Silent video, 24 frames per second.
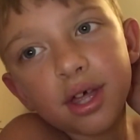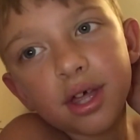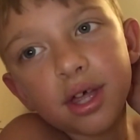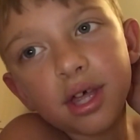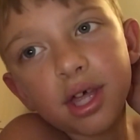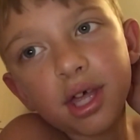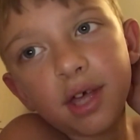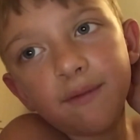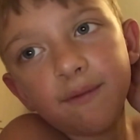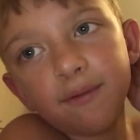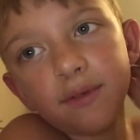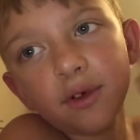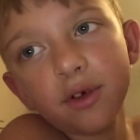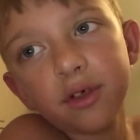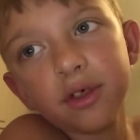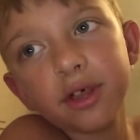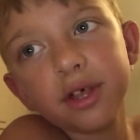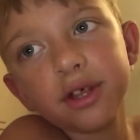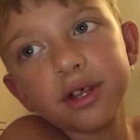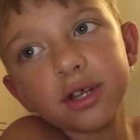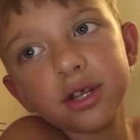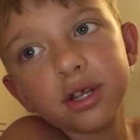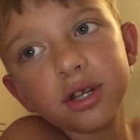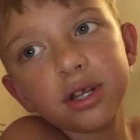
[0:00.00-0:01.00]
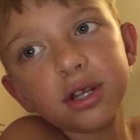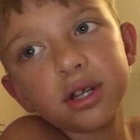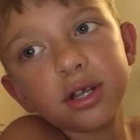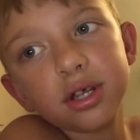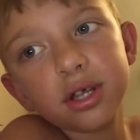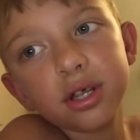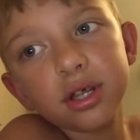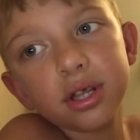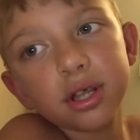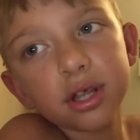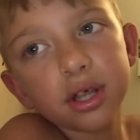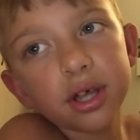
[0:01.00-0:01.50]
Even though they didn't.
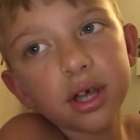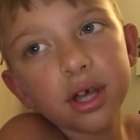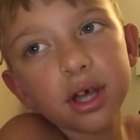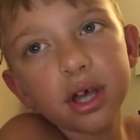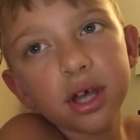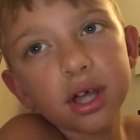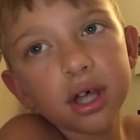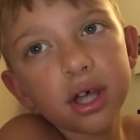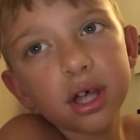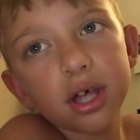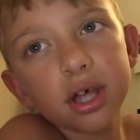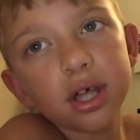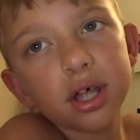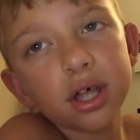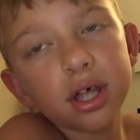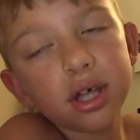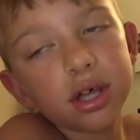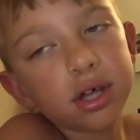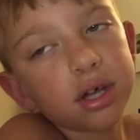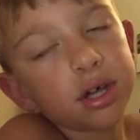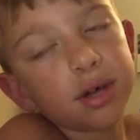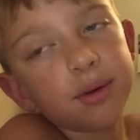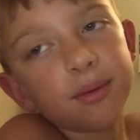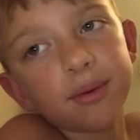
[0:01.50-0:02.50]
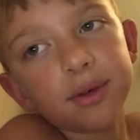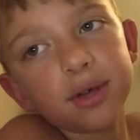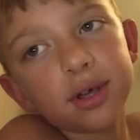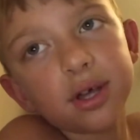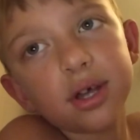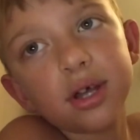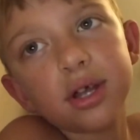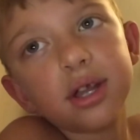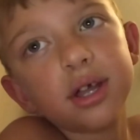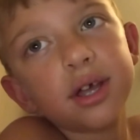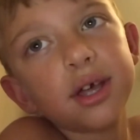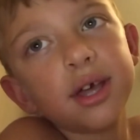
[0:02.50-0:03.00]
Uh, oh
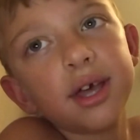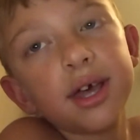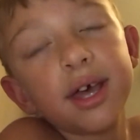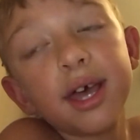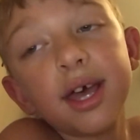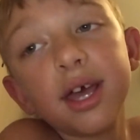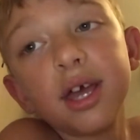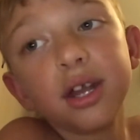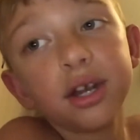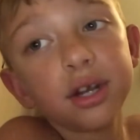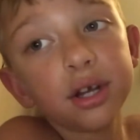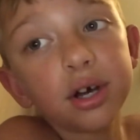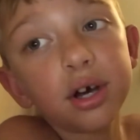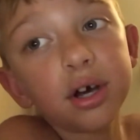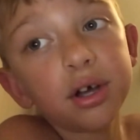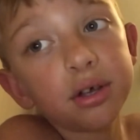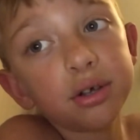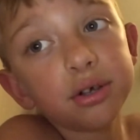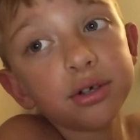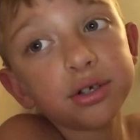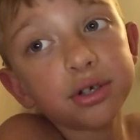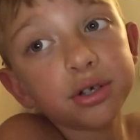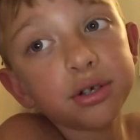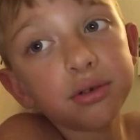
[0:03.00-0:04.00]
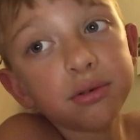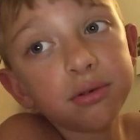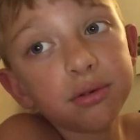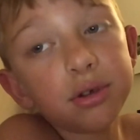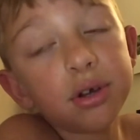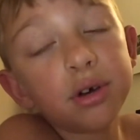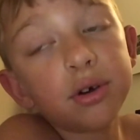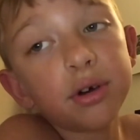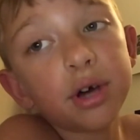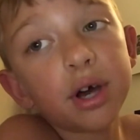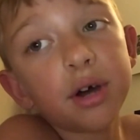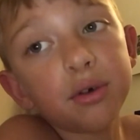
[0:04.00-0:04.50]
in college, do you
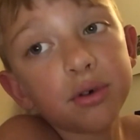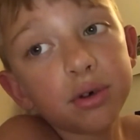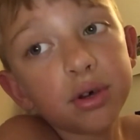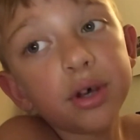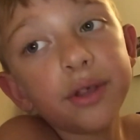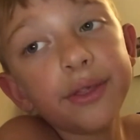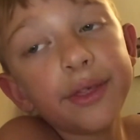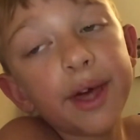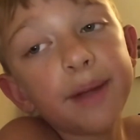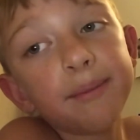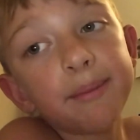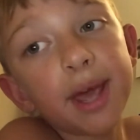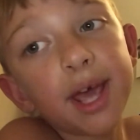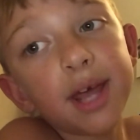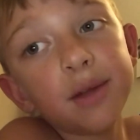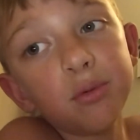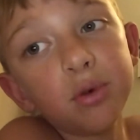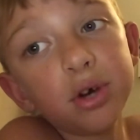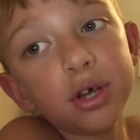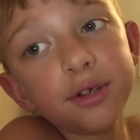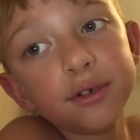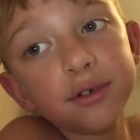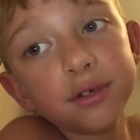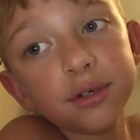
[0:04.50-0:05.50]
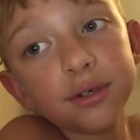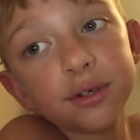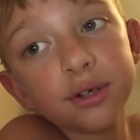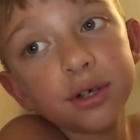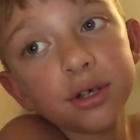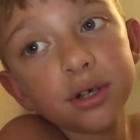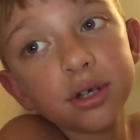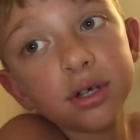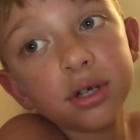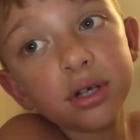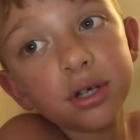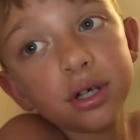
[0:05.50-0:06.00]
know how good that man was?
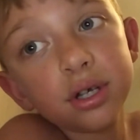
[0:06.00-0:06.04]
Mm -hmm.